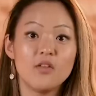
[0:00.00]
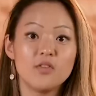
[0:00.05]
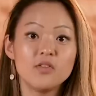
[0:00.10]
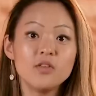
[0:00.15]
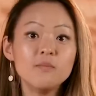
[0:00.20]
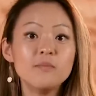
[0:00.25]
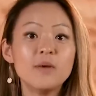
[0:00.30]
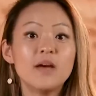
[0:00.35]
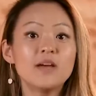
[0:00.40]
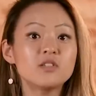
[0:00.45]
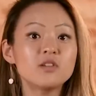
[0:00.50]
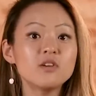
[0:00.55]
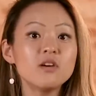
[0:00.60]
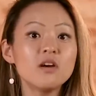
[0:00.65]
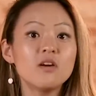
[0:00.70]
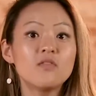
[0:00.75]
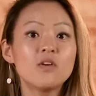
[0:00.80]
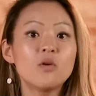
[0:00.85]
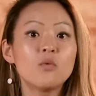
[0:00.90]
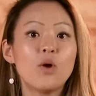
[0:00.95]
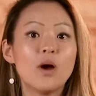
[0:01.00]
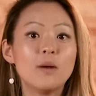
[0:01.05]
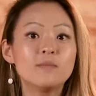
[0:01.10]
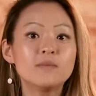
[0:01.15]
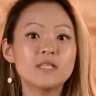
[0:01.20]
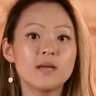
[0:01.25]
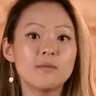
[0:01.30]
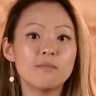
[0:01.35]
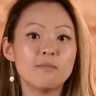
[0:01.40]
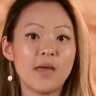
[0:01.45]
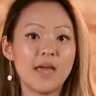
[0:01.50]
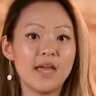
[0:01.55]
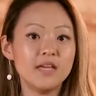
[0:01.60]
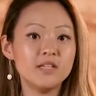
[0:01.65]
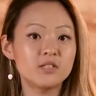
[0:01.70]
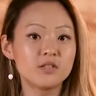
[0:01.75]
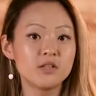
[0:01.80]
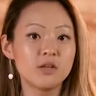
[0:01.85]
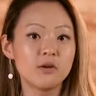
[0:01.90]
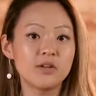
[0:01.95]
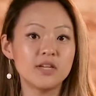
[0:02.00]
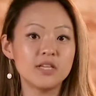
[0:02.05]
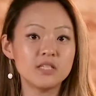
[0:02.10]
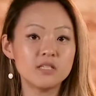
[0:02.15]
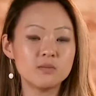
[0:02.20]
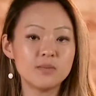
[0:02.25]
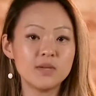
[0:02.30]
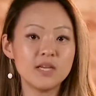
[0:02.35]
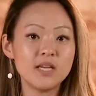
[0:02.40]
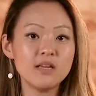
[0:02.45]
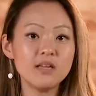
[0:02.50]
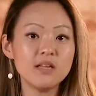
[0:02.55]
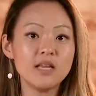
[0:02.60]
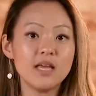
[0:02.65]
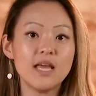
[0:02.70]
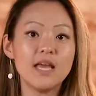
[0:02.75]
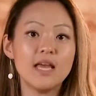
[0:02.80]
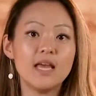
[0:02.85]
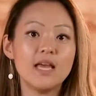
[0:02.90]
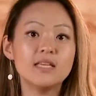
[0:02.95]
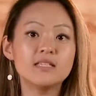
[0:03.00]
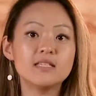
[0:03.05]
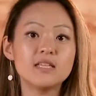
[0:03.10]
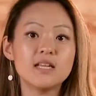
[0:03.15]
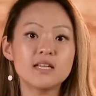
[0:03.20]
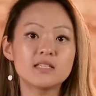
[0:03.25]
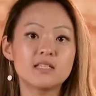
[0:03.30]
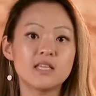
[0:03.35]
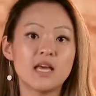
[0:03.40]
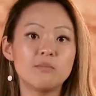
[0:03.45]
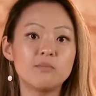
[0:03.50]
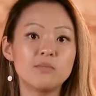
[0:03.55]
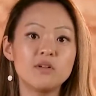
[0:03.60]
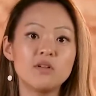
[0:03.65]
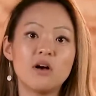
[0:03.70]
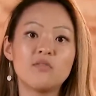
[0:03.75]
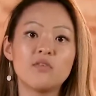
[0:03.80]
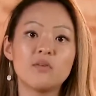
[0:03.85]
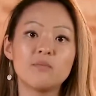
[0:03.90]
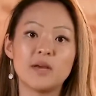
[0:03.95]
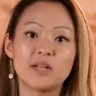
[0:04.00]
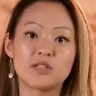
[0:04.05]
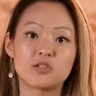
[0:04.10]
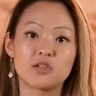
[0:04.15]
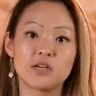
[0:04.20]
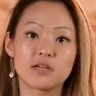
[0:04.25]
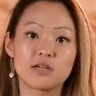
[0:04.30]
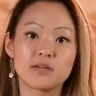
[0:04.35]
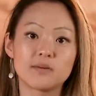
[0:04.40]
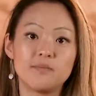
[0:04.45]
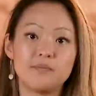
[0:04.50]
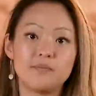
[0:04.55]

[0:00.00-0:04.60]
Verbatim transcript: The measure of a website page loading speed is an example of a metric.